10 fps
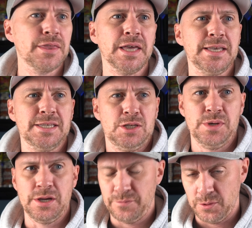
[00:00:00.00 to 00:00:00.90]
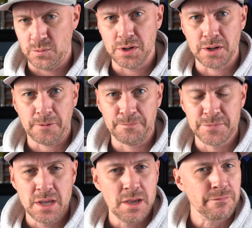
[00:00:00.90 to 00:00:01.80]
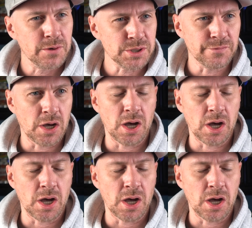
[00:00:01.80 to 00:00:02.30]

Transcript: the history of the world. First of